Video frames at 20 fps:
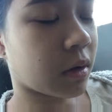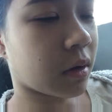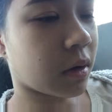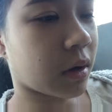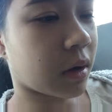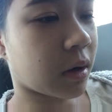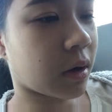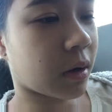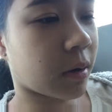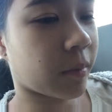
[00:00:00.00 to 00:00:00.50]

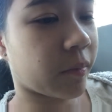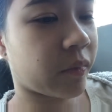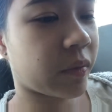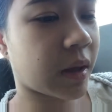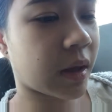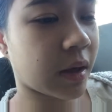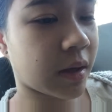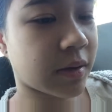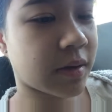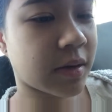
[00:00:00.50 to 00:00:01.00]

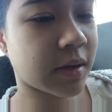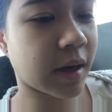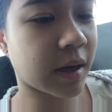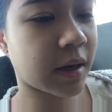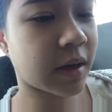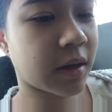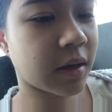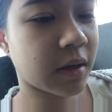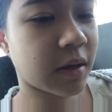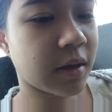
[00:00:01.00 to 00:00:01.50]
It's
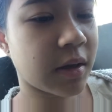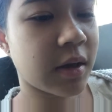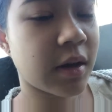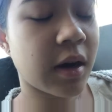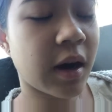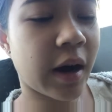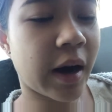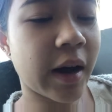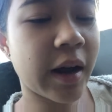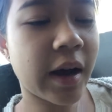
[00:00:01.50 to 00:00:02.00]
like,
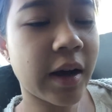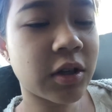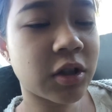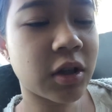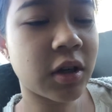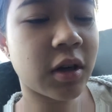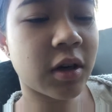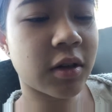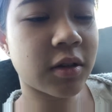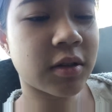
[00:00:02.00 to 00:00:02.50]
I
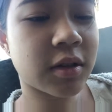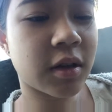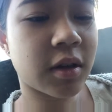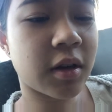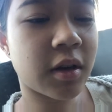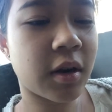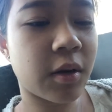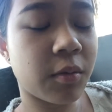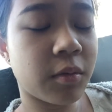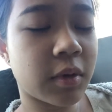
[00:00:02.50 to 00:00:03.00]
actually
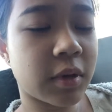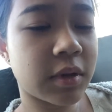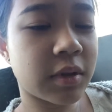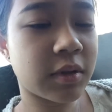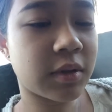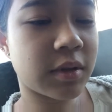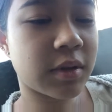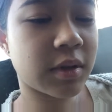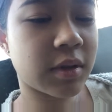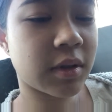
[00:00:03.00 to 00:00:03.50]
considered it
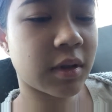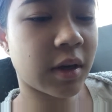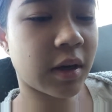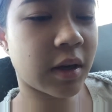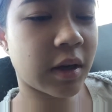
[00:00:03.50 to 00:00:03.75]
once.